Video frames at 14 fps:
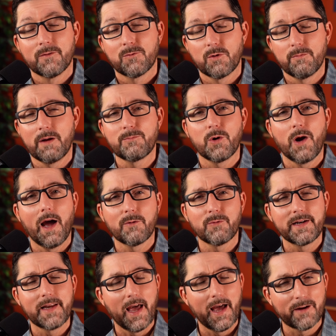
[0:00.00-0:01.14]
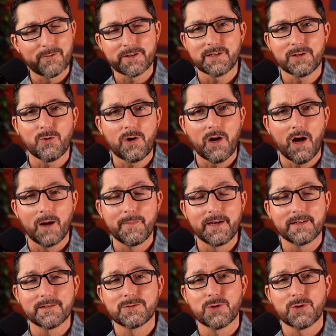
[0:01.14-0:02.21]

Remember, I read every single comment,